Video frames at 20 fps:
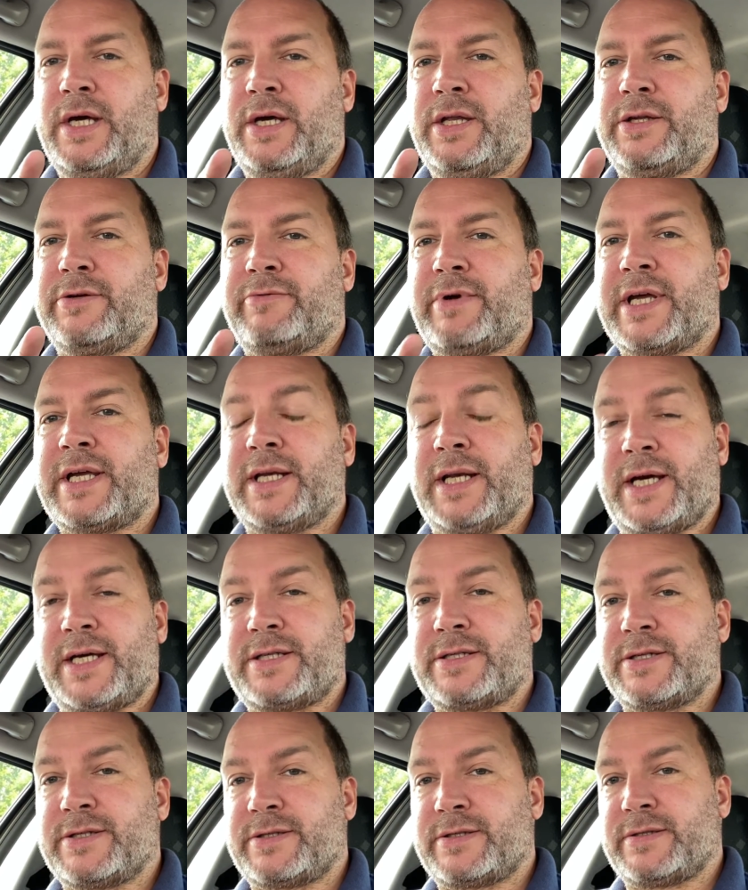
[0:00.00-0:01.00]
The
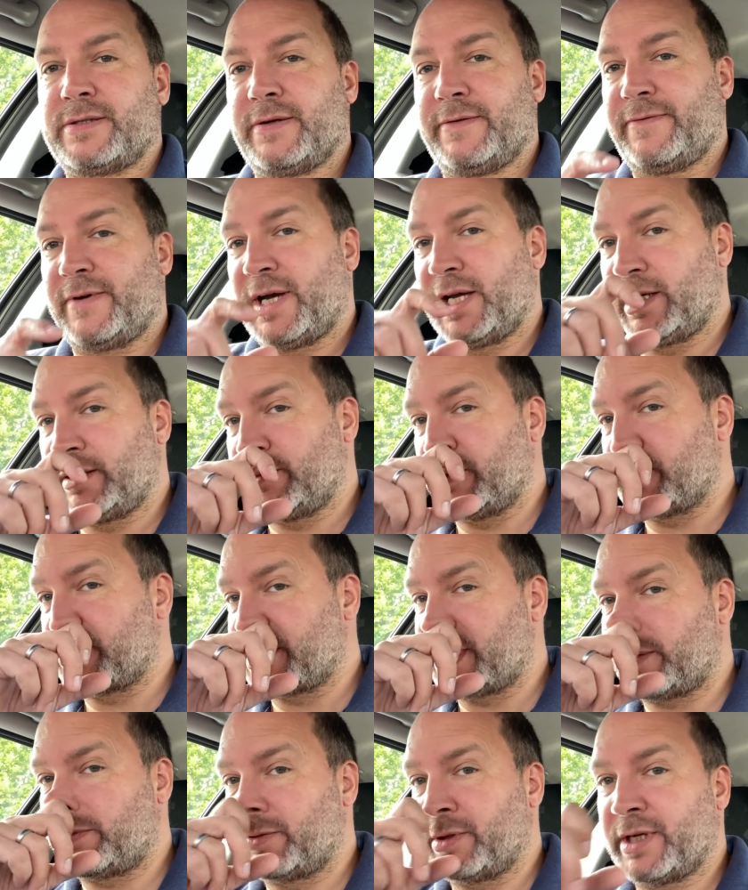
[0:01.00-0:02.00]
regulator's available
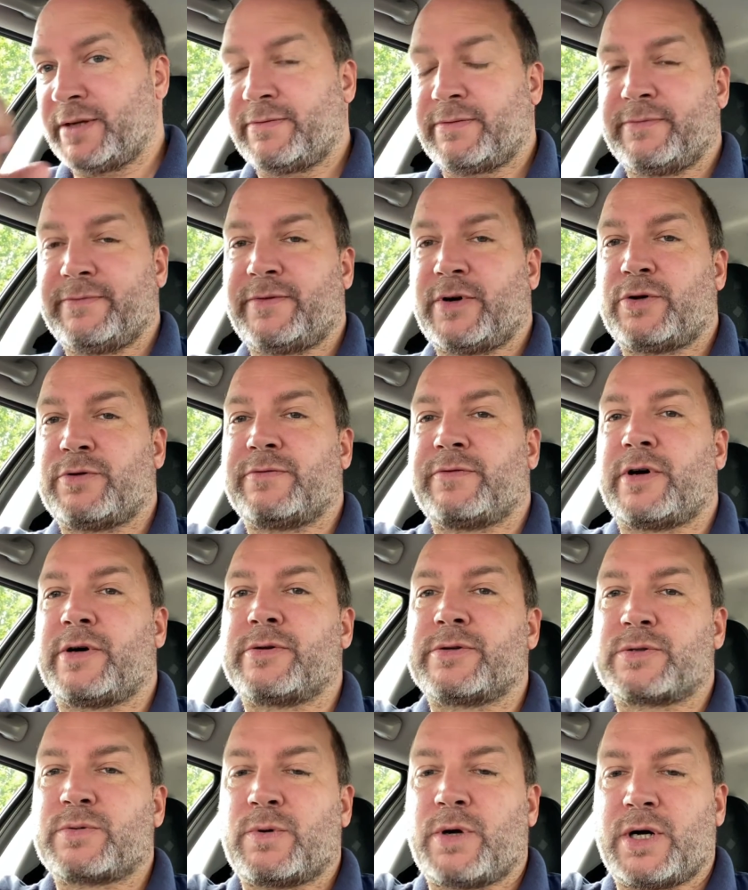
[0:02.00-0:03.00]
separately from
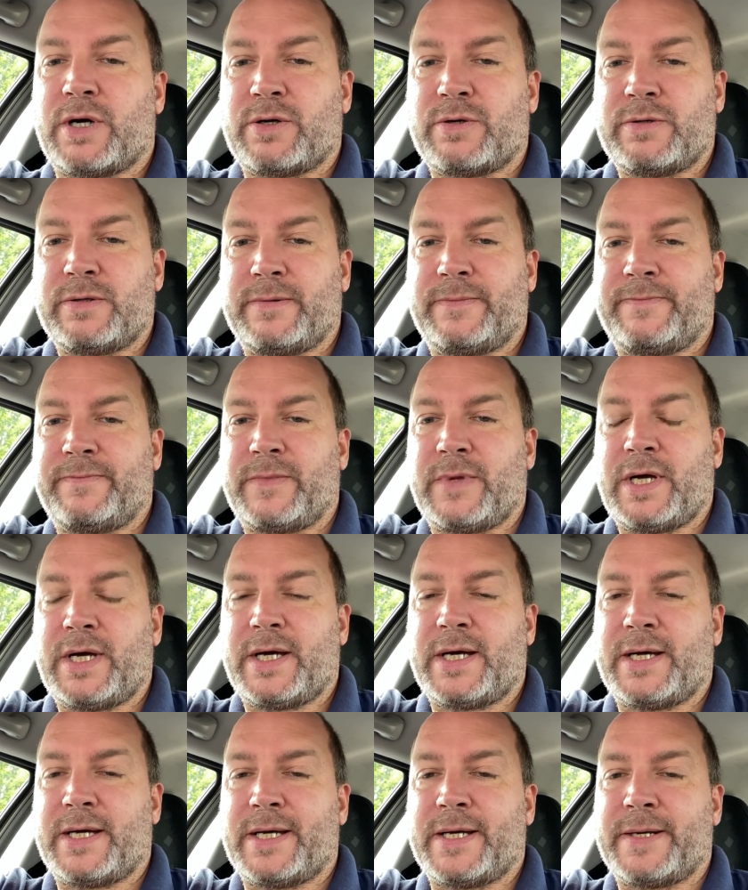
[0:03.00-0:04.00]
Volvo as well,
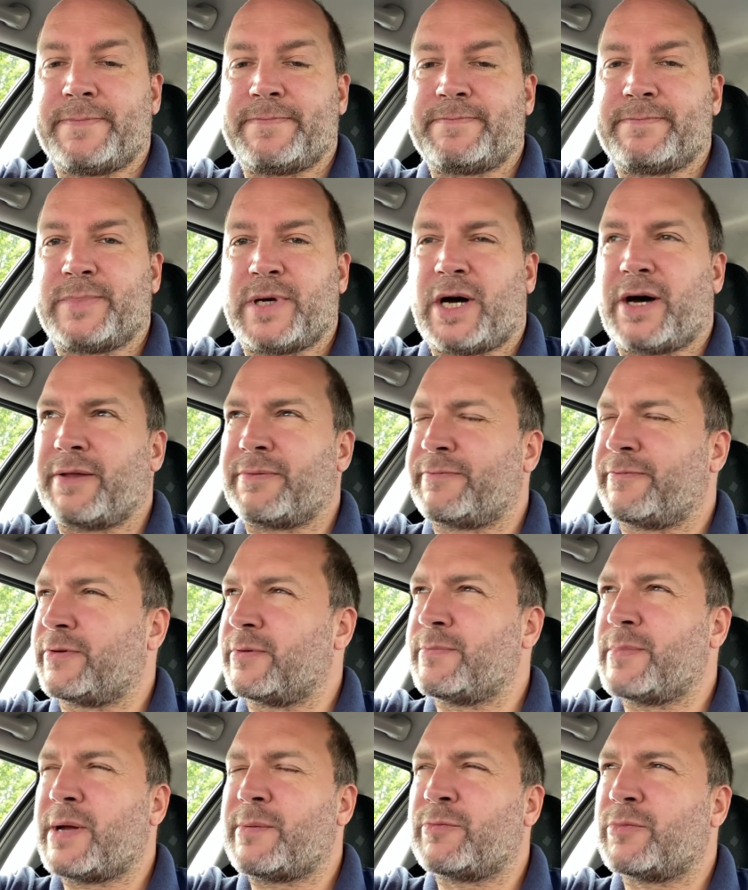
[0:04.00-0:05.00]
but
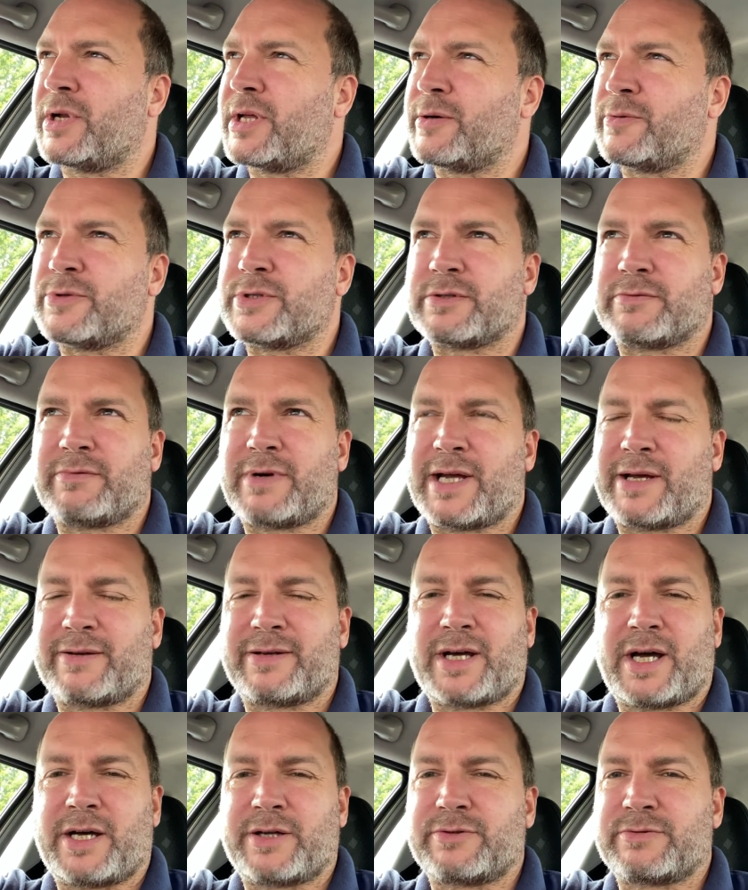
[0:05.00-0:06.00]
from memory it was around
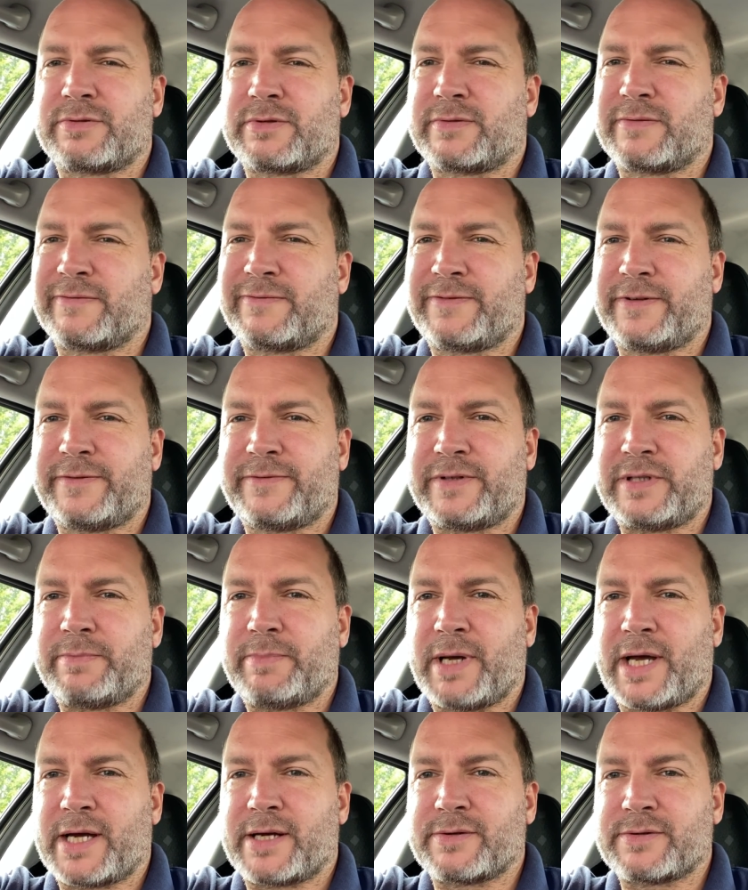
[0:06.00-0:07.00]

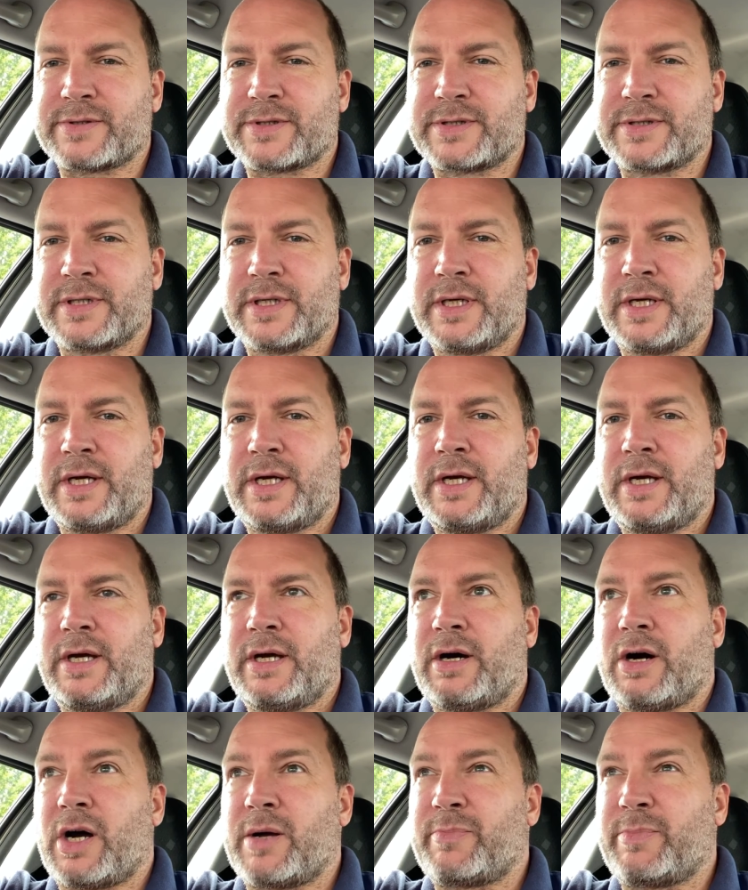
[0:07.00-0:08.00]
£150.
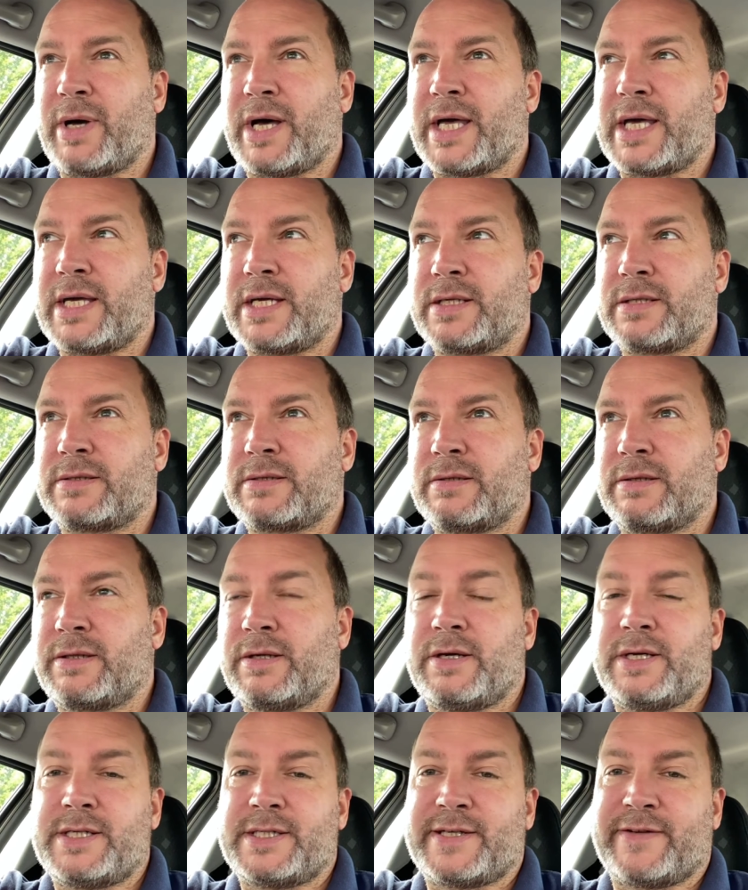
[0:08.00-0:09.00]
I paid
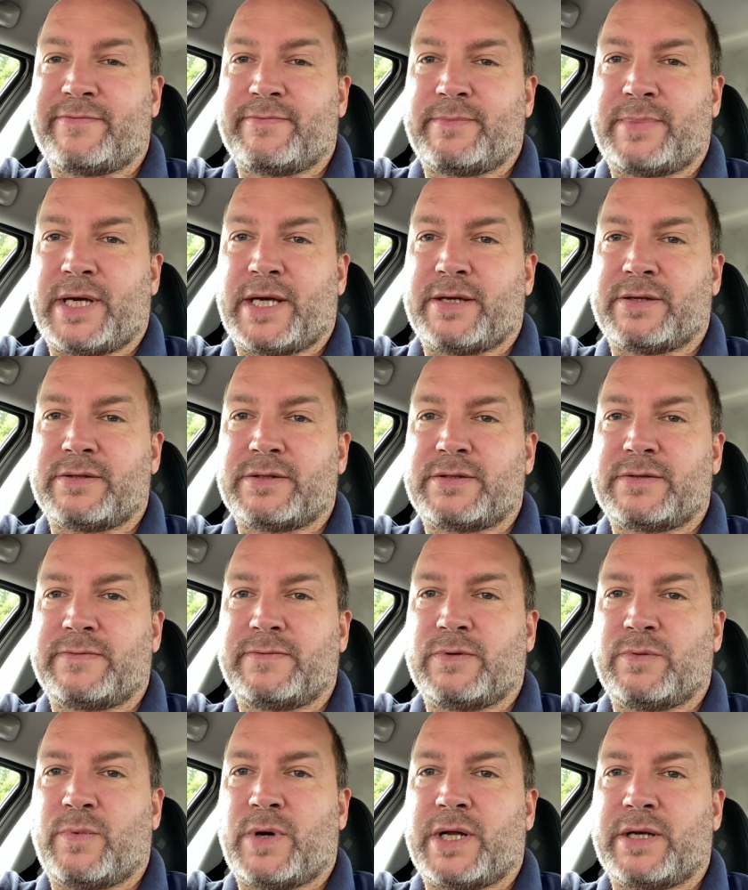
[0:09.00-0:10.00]
£37
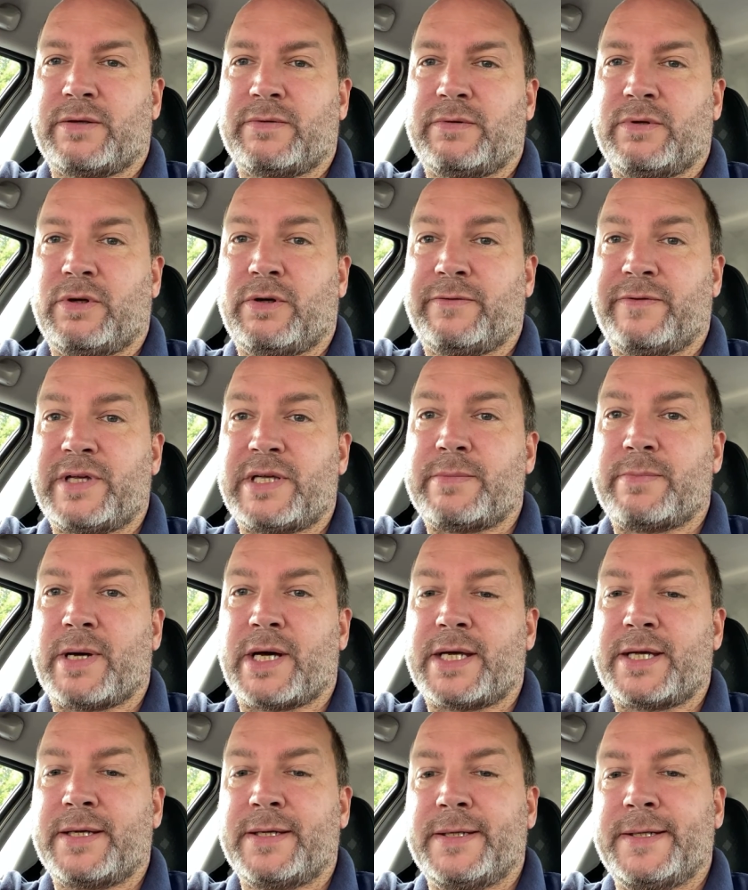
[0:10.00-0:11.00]
for one off
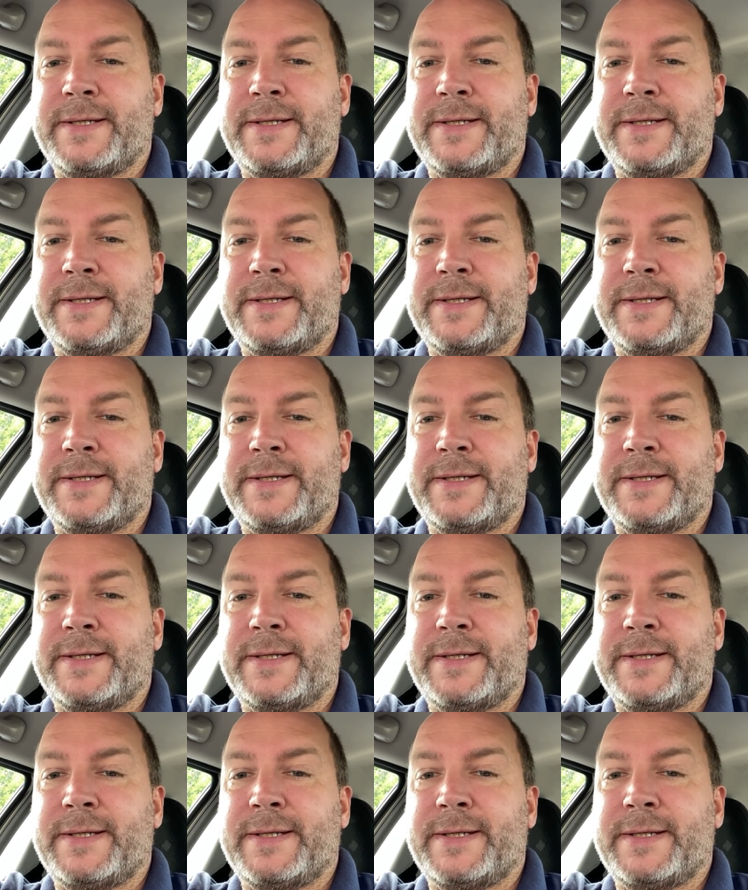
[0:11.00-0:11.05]
eBay.